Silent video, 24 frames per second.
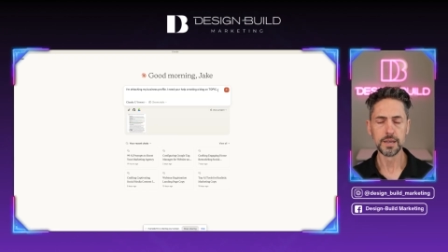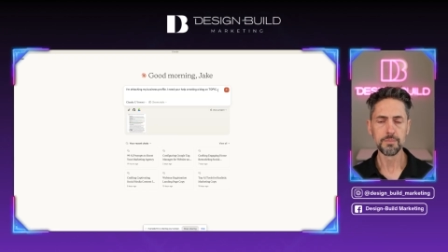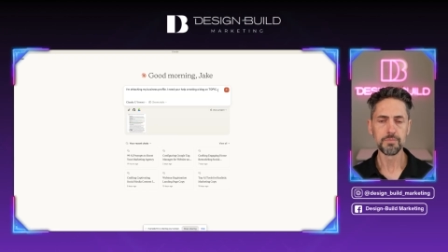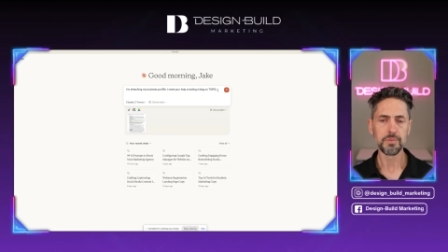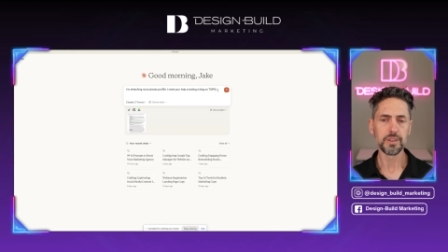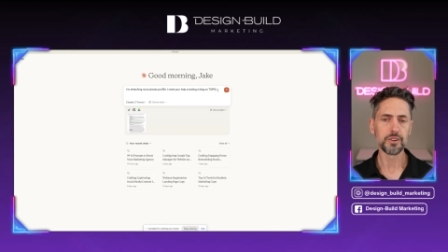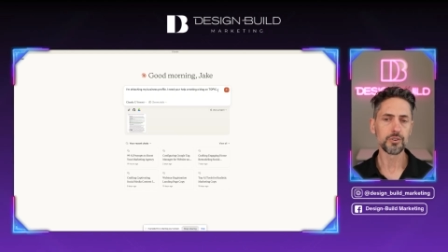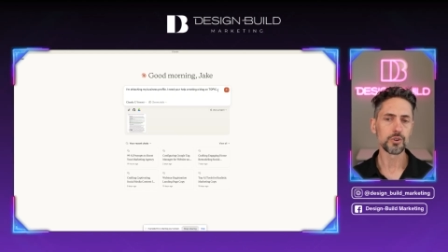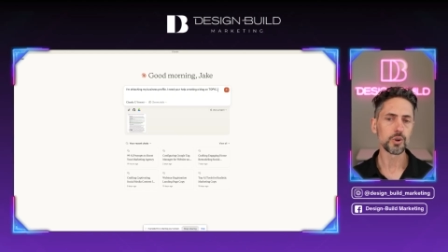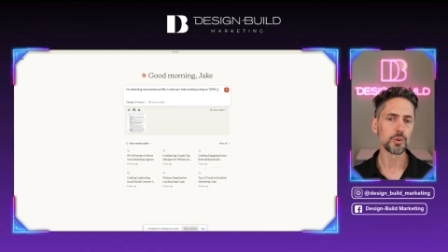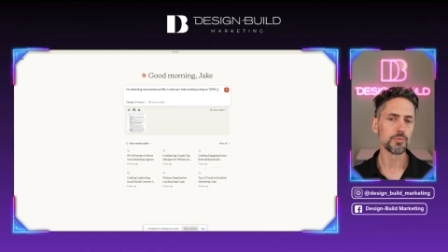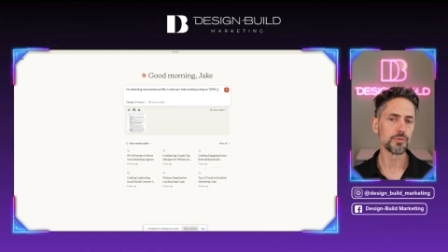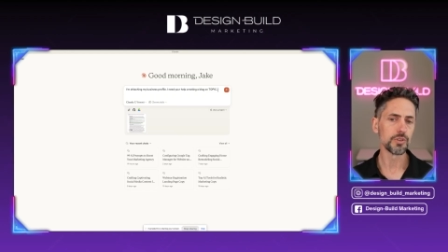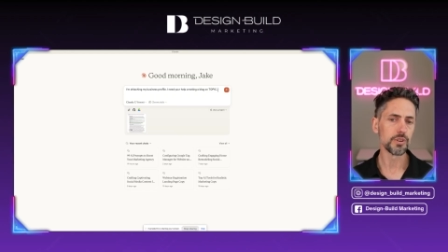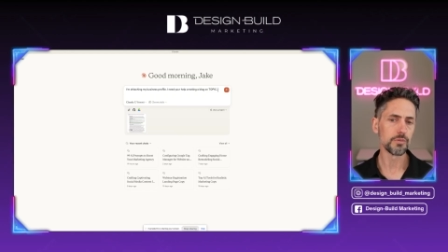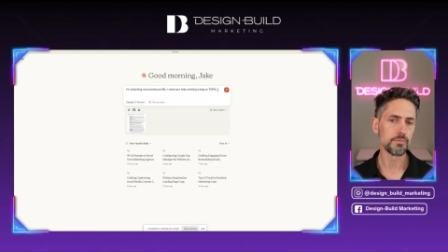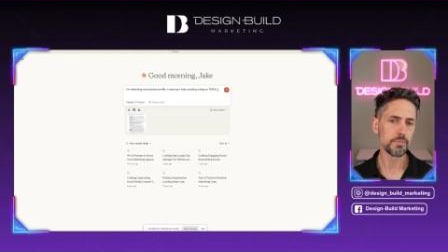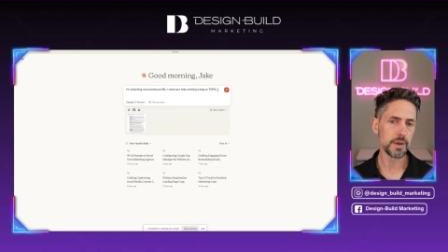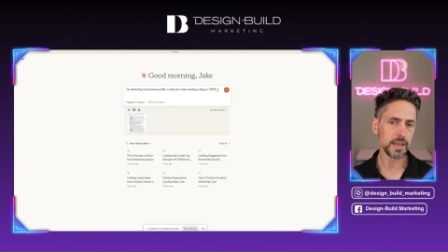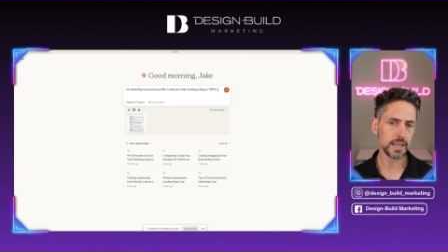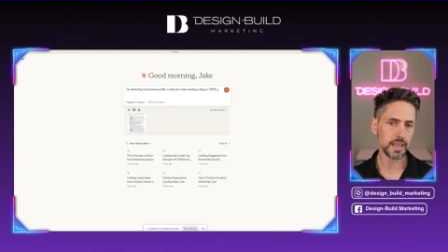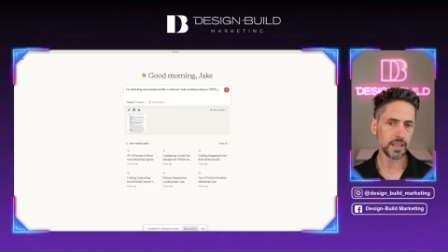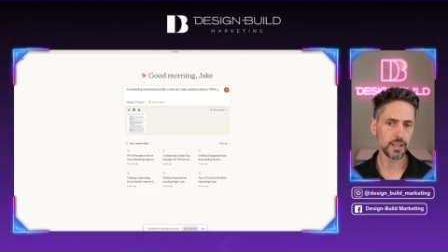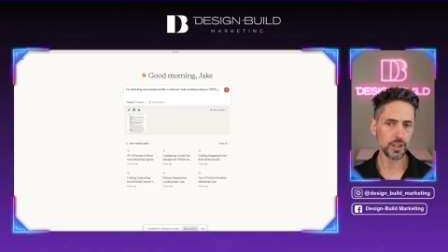in terms of
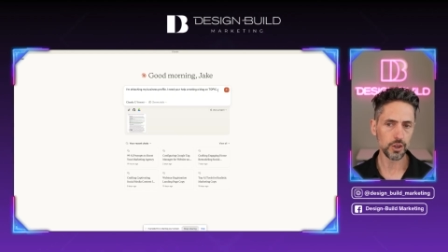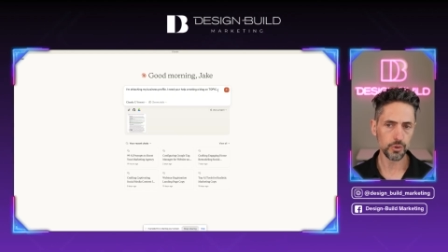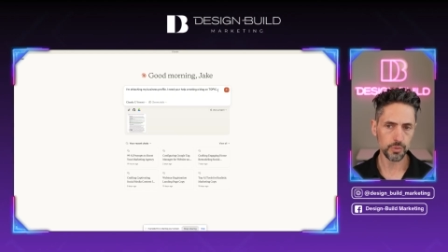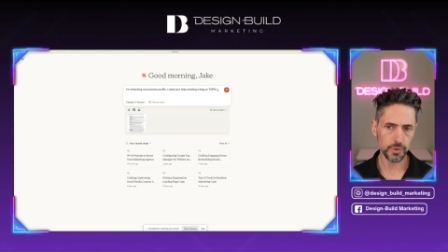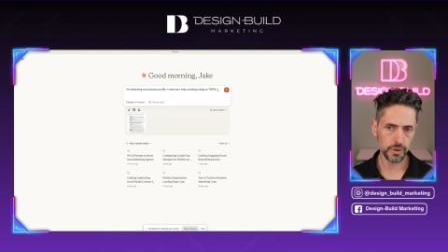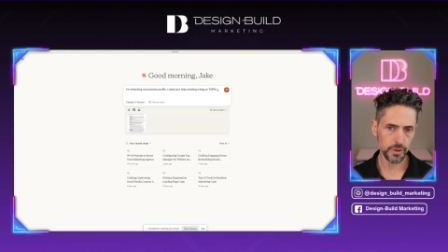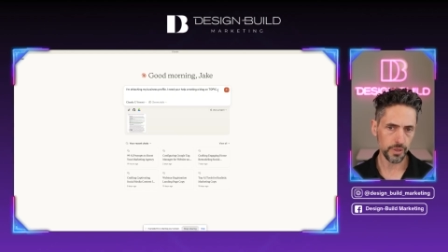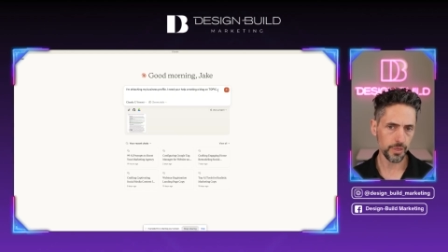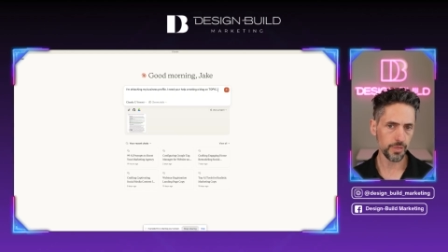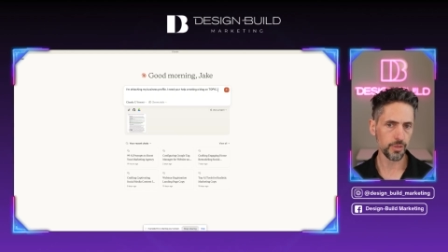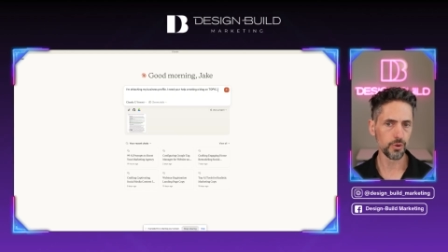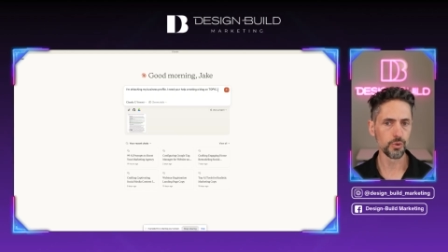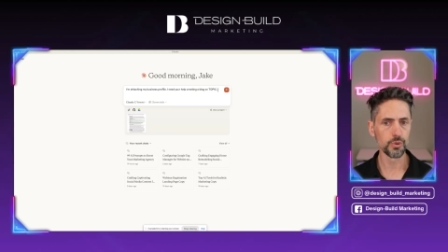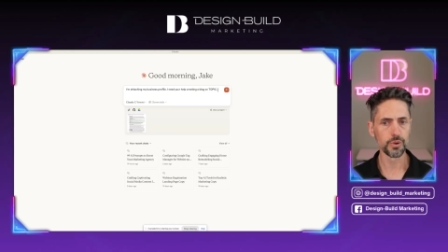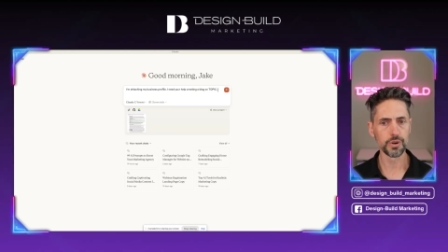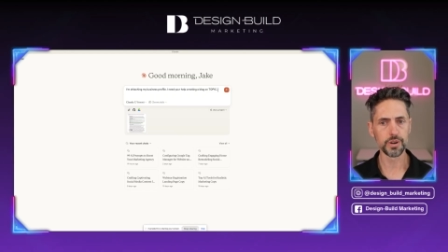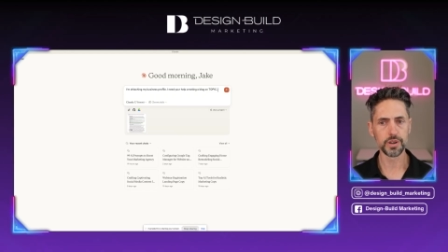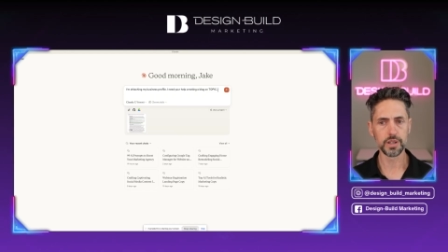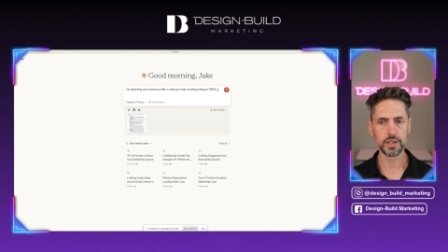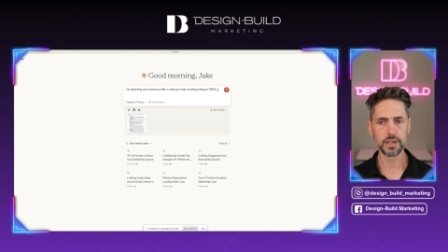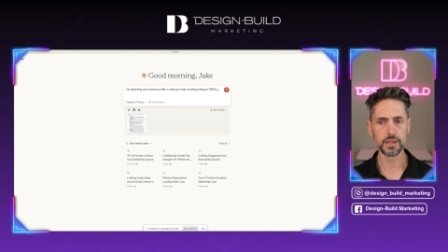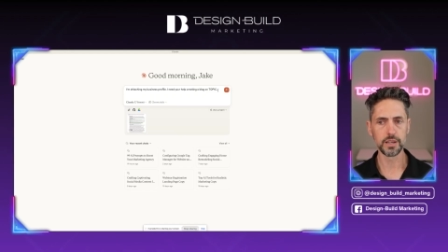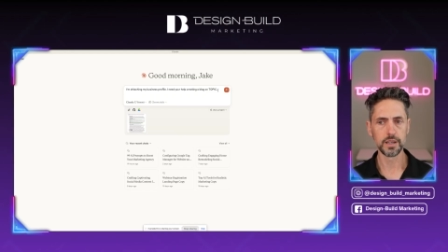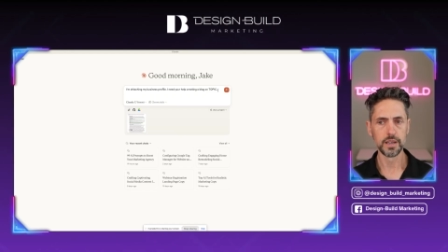making you an
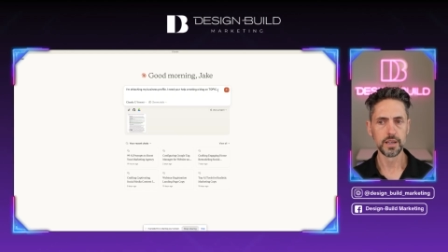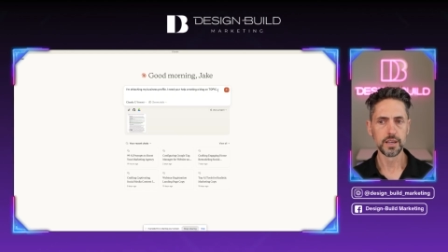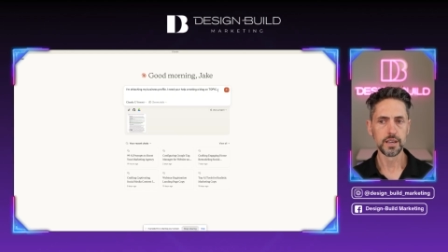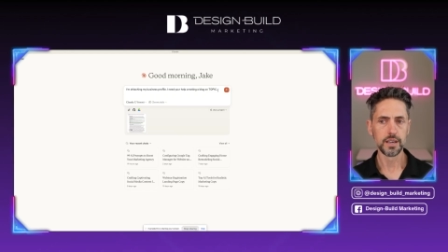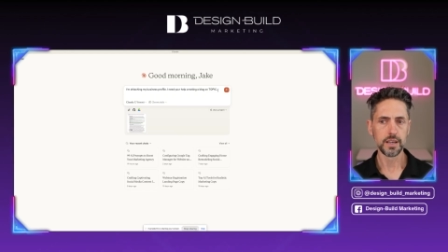authority